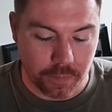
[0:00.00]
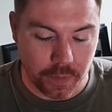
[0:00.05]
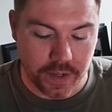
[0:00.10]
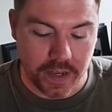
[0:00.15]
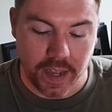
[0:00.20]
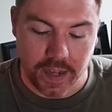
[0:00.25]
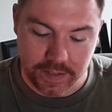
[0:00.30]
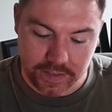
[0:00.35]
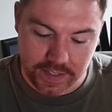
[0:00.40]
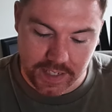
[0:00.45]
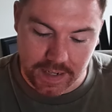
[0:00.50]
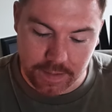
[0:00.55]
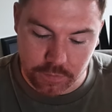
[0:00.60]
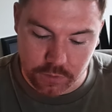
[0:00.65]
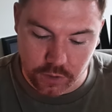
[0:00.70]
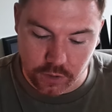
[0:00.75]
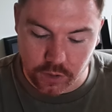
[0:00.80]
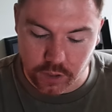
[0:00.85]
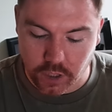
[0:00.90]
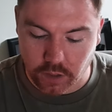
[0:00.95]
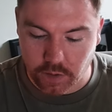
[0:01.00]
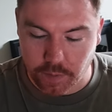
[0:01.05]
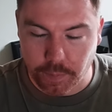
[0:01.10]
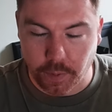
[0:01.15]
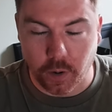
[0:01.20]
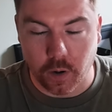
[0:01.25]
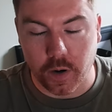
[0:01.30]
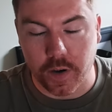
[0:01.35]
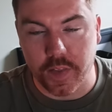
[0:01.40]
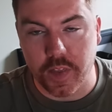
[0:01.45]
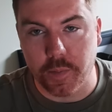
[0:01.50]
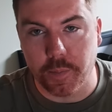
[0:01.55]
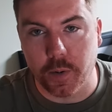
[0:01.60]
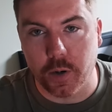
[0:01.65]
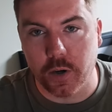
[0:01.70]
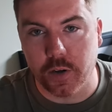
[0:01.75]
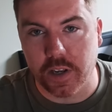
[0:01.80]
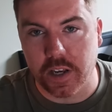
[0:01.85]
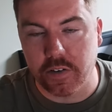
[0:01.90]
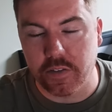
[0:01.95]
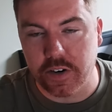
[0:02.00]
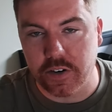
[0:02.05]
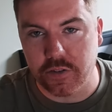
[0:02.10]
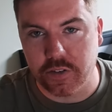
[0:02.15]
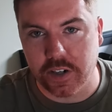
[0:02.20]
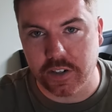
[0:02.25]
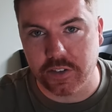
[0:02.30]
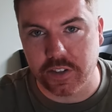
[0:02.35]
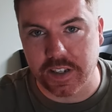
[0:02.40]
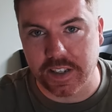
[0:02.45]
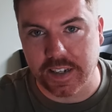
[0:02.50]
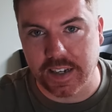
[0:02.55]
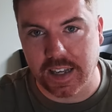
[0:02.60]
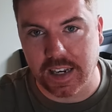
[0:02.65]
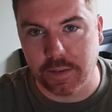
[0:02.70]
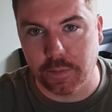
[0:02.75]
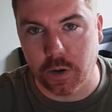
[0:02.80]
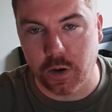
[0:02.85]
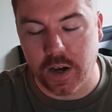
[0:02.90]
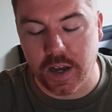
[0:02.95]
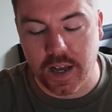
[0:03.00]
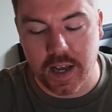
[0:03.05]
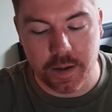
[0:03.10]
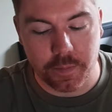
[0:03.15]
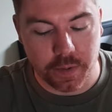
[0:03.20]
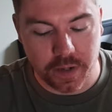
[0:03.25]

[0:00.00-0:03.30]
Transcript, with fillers: But yeah, Team Talk are reporting that Burnley are interested in Callum O'Hare.